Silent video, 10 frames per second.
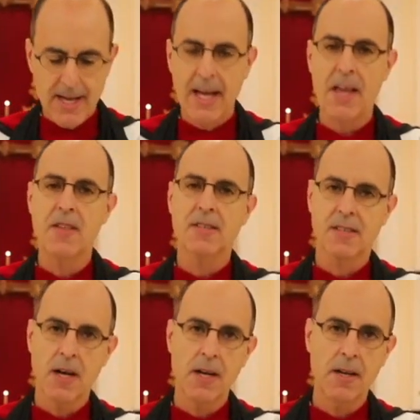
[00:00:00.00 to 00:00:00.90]
And the
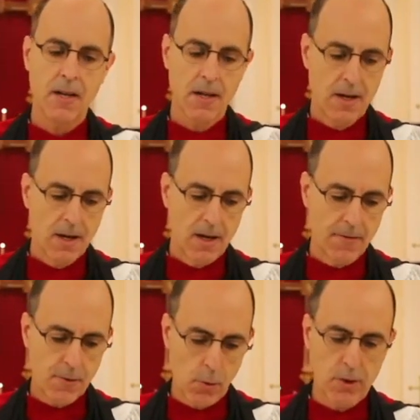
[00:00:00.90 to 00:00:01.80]
son,
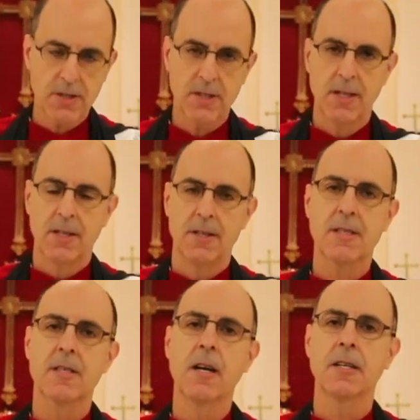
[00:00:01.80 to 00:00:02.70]
of course, the
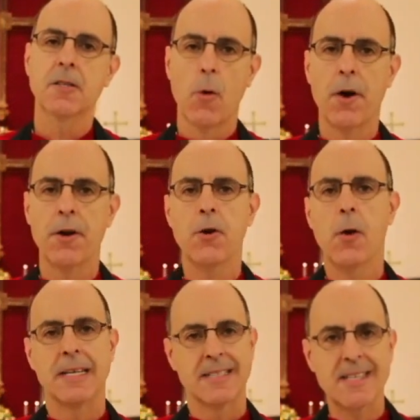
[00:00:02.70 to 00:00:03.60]
son is one who
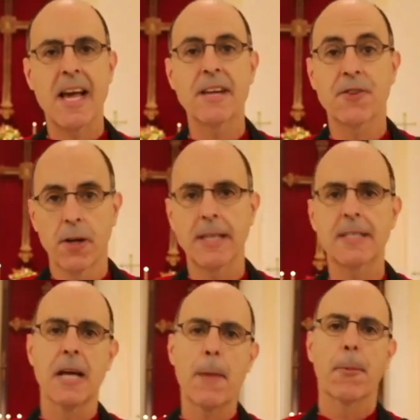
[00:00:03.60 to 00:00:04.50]
has intentionally
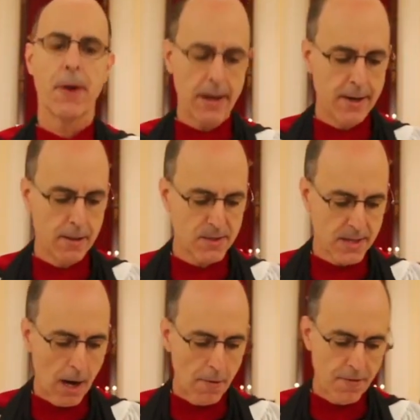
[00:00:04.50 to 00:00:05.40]
separated
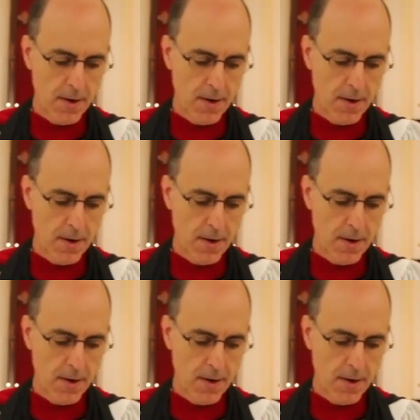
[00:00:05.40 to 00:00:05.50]
himself